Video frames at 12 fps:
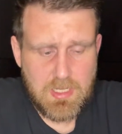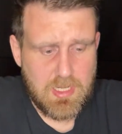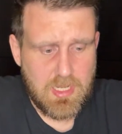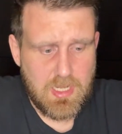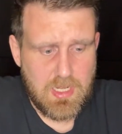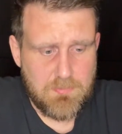
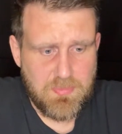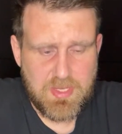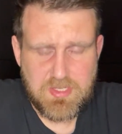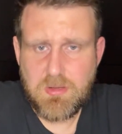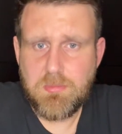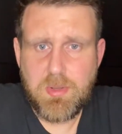as
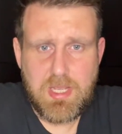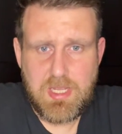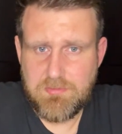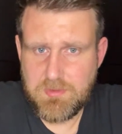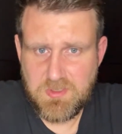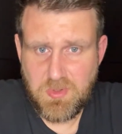
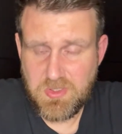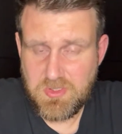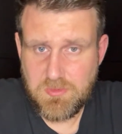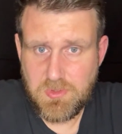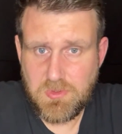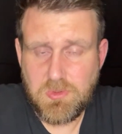competitive as
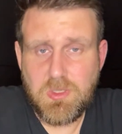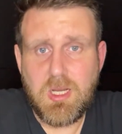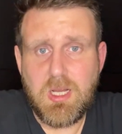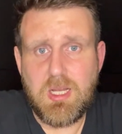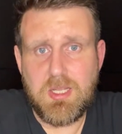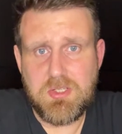possible,
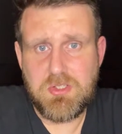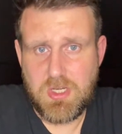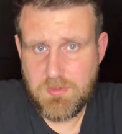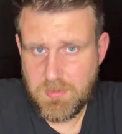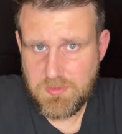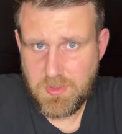as
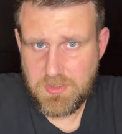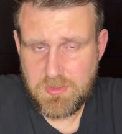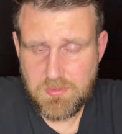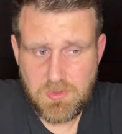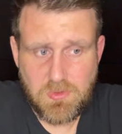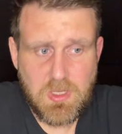cheap as
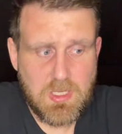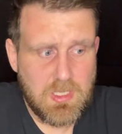possible,